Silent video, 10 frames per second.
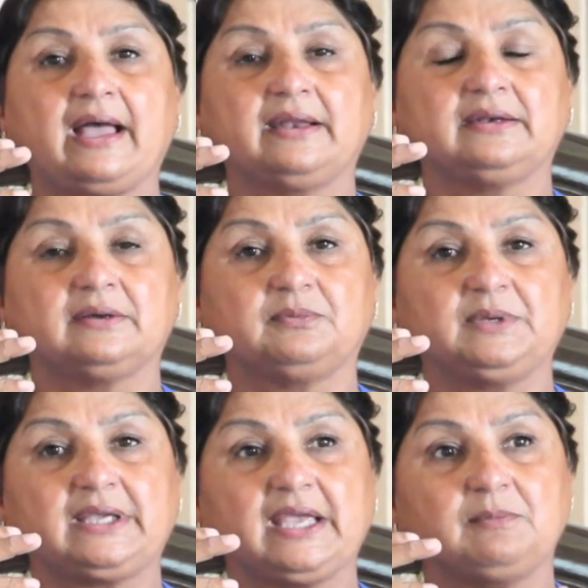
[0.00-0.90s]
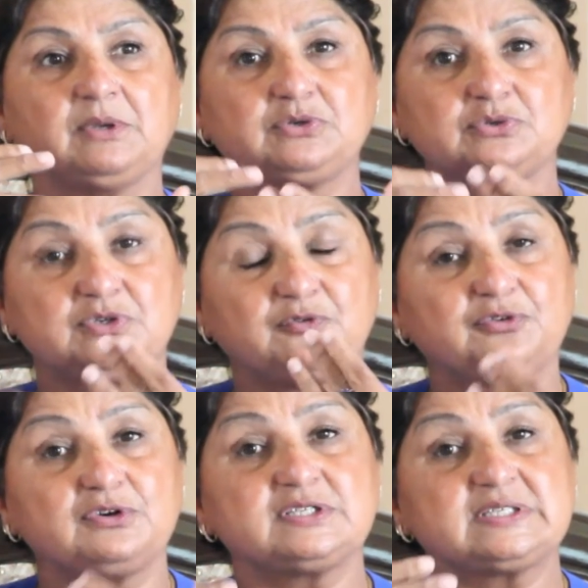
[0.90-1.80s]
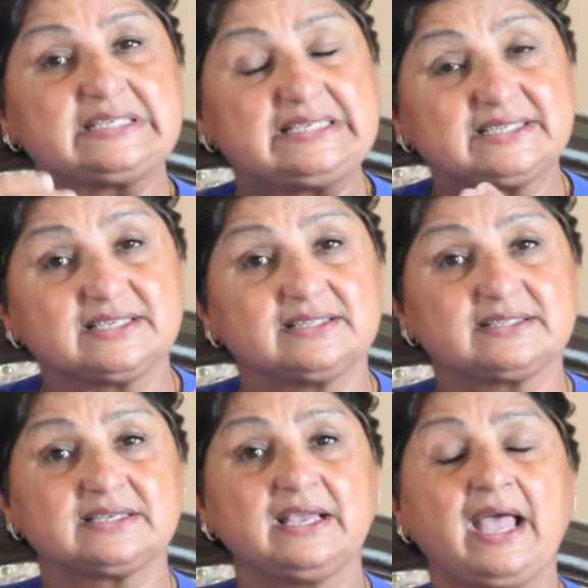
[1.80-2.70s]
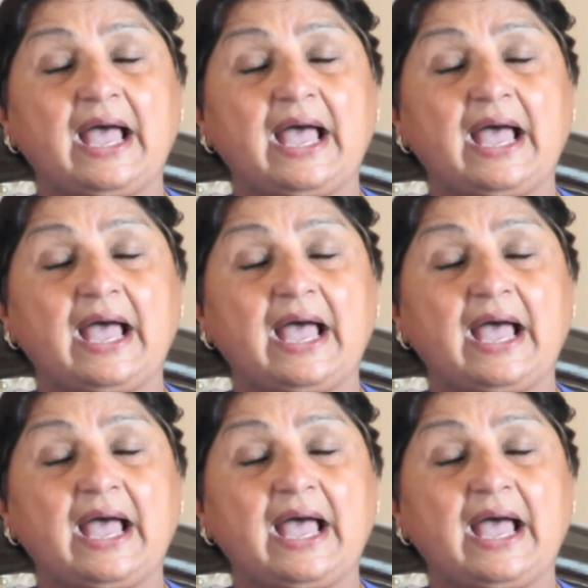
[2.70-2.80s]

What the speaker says: and we came into different seasons,